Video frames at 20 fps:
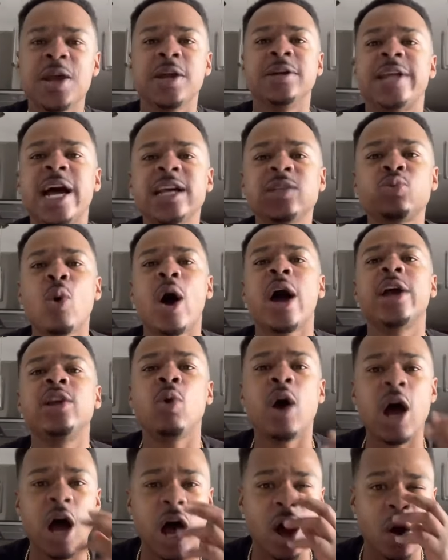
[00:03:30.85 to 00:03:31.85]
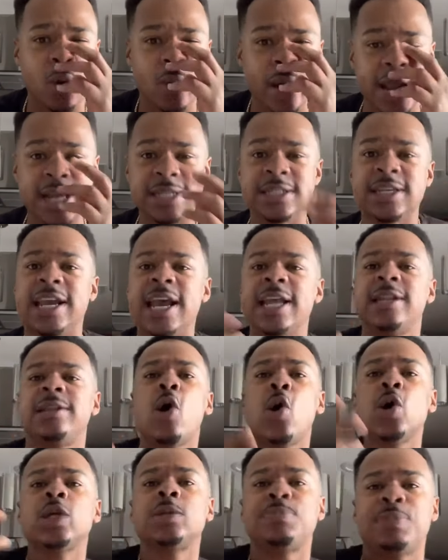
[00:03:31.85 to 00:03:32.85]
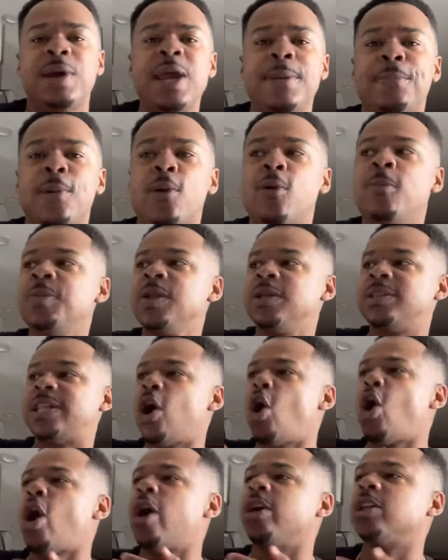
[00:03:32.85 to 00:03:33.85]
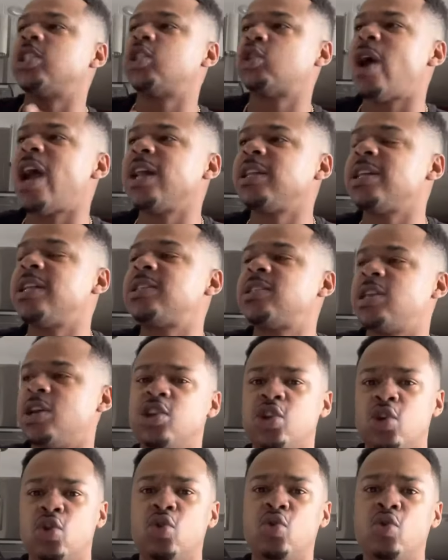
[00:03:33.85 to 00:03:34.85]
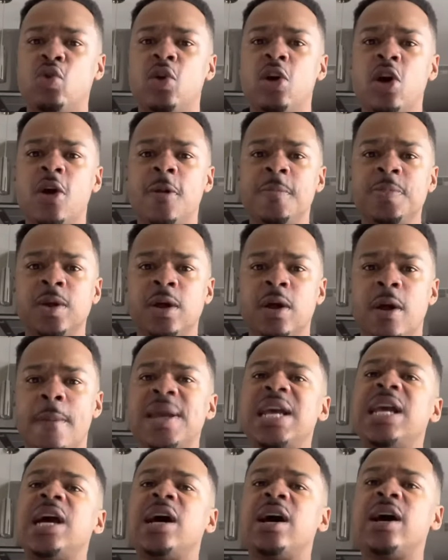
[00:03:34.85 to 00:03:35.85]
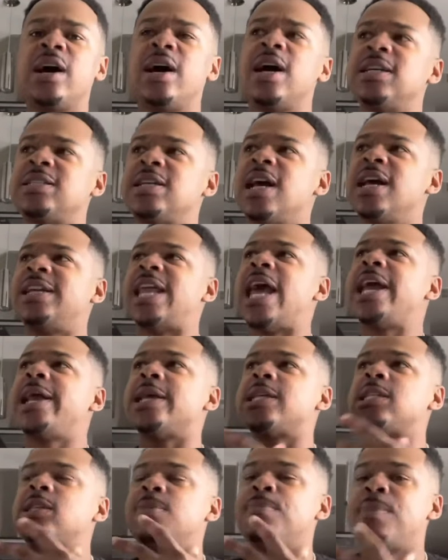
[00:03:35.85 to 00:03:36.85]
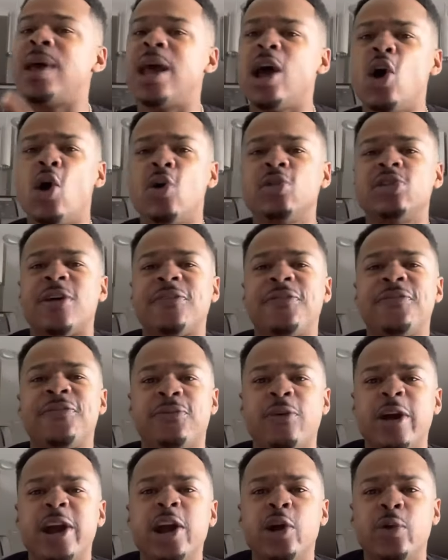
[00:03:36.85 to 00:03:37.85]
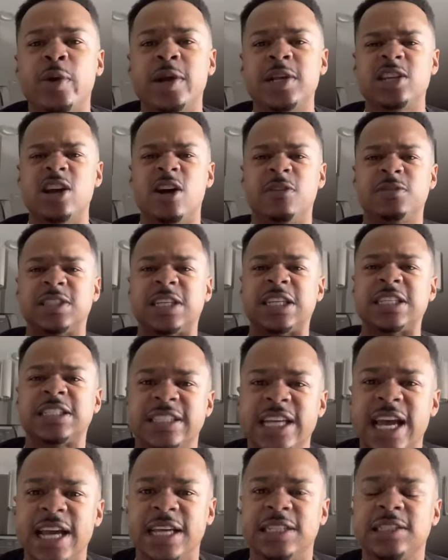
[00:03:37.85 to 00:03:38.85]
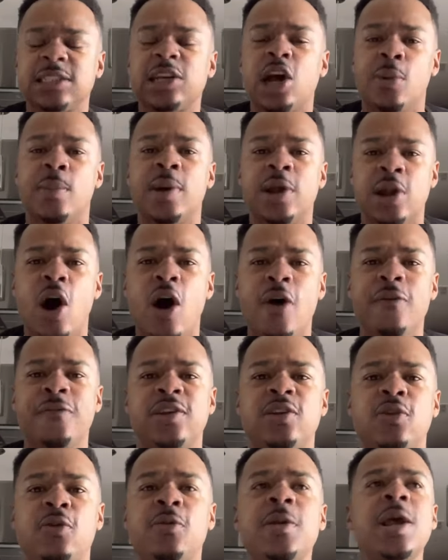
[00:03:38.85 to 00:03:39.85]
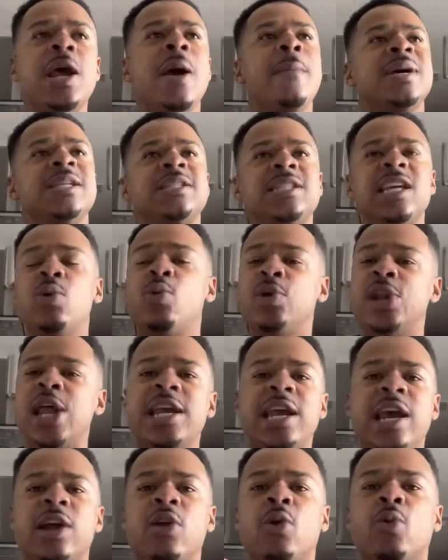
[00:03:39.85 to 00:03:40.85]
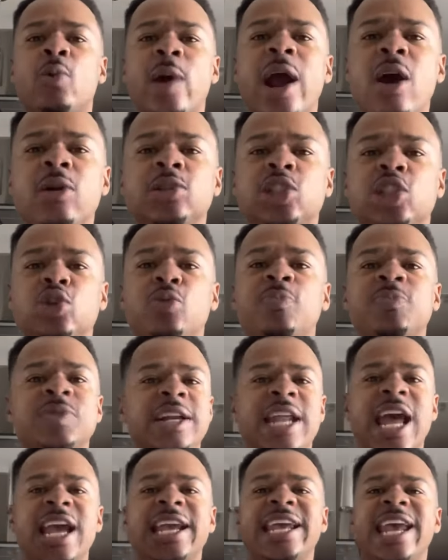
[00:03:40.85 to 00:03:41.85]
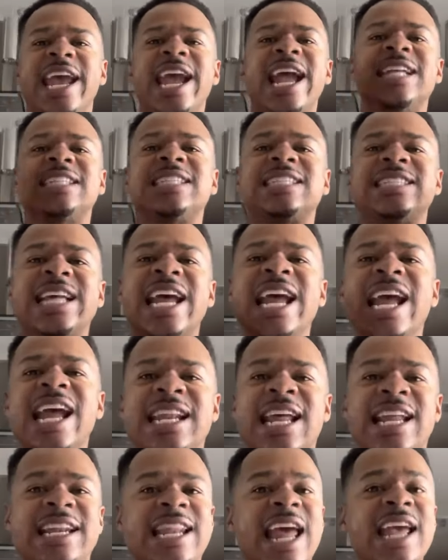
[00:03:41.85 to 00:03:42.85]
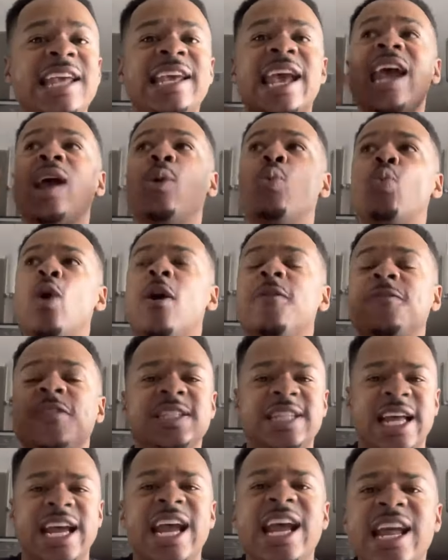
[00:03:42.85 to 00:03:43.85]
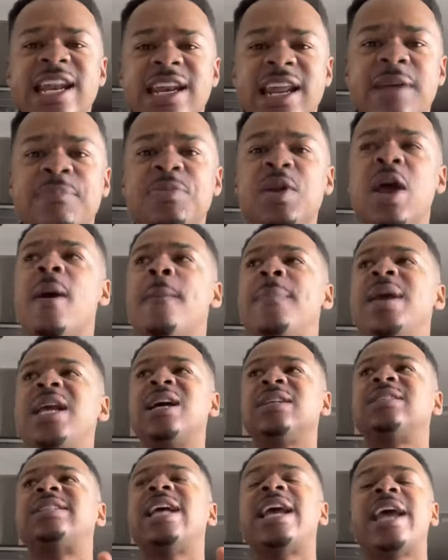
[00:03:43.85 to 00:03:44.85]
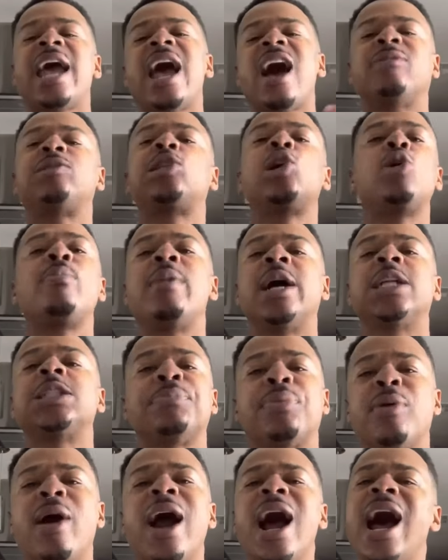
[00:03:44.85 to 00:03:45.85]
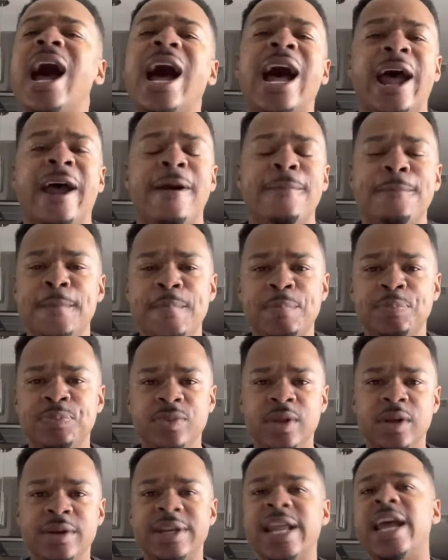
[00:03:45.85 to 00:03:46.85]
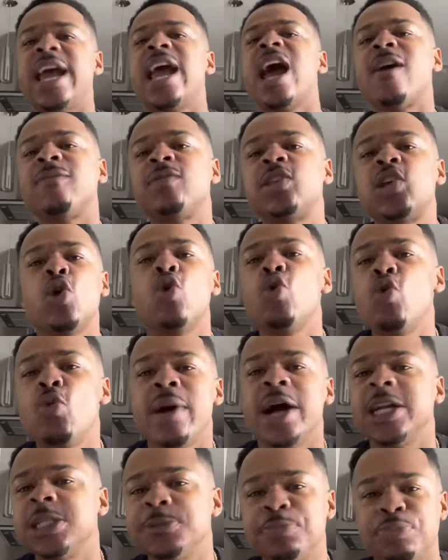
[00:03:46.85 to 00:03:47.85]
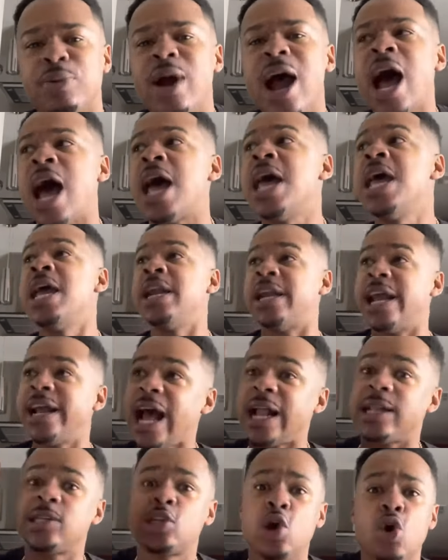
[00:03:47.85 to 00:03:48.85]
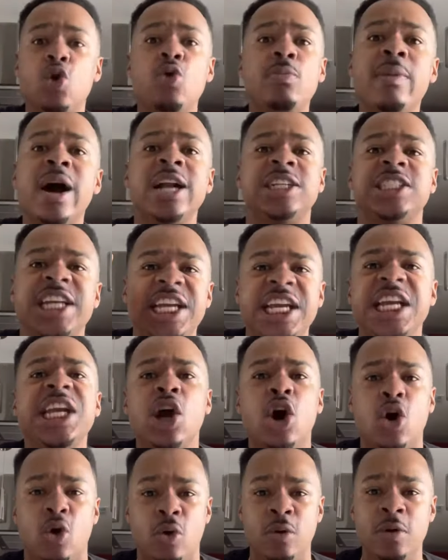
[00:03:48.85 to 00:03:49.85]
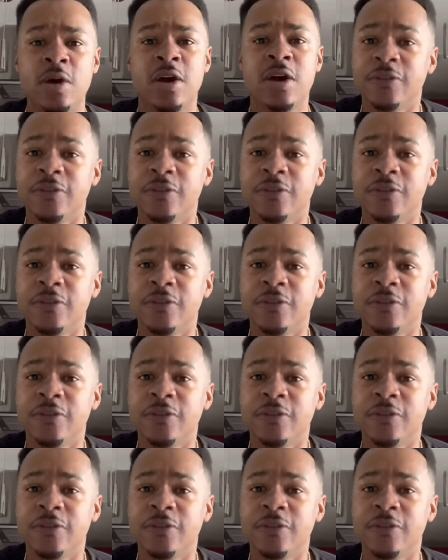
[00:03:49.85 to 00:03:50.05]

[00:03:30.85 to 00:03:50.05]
That's why you always get those people that are attracted to you because they can smell the fragrance of success coming off of you. But see, when they get around you, they can't stand it. They can't withstand it because they have too much pride. They have too much pride. They got too much ego.